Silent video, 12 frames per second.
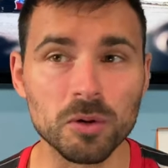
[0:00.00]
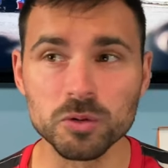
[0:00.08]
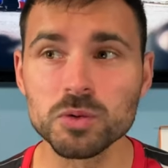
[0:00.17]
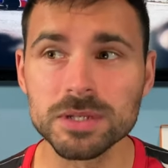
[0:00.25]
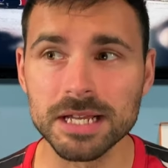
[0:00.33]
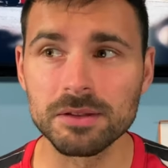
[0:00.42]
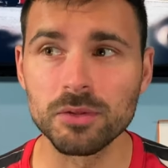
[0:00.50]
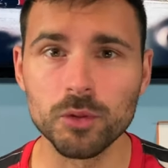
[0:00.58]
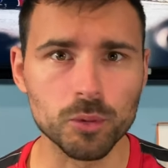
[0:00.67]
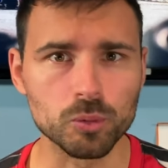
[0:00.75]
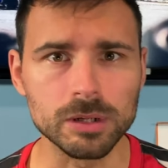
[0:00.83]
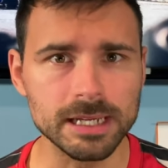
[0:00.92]
Those ones had
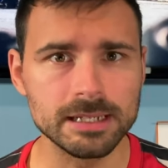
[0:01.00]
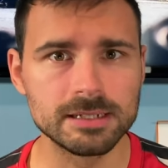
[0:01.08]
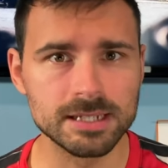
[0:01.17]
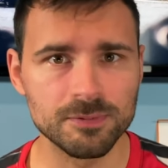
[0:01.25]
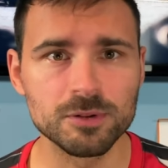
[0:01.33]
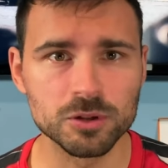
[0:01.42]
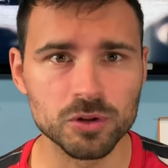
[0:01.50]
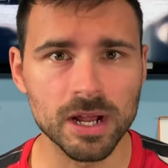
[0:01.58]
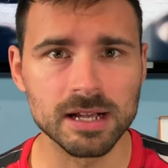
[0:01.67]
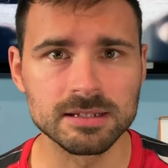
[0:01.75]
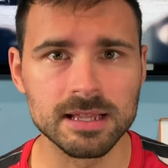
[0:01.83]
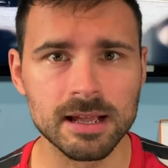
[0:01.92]
three different
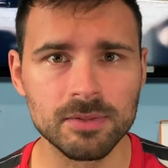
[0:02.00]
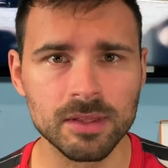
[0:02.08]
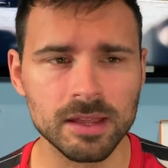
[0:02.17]
tracks. They had